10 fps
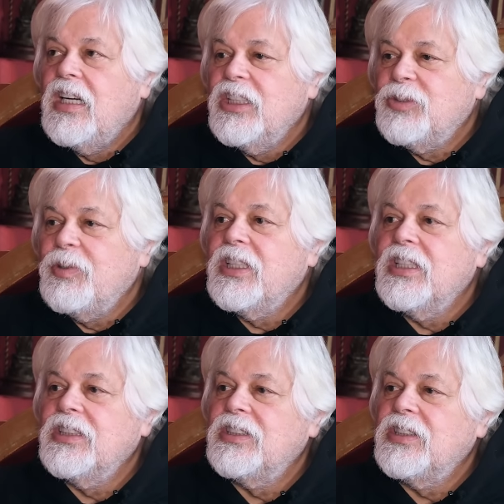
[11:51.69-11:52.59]
is
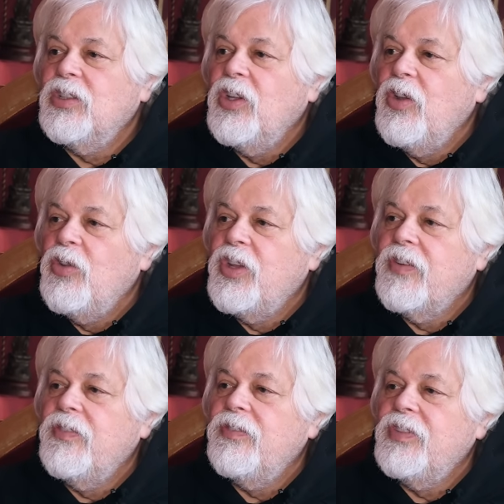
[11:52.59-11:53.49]
because
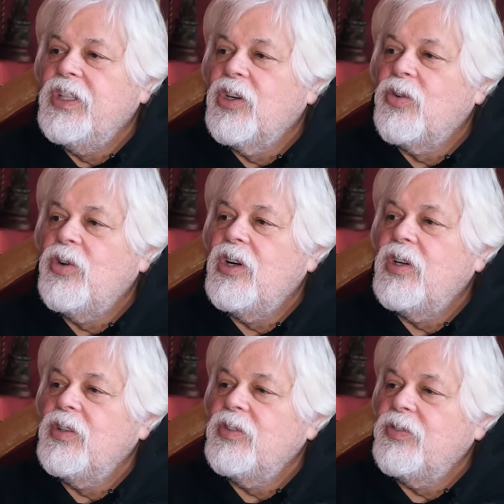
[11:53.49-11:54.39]
the
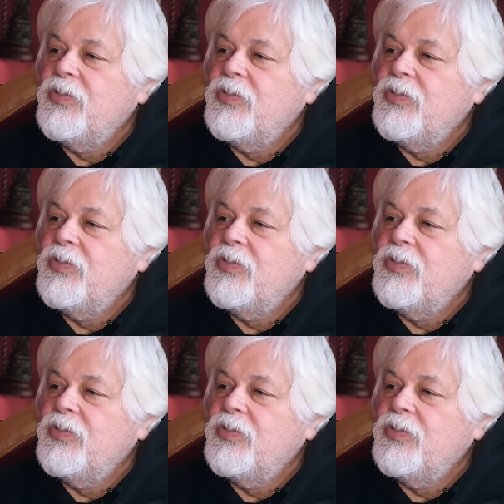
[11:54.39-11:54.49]
Iroquois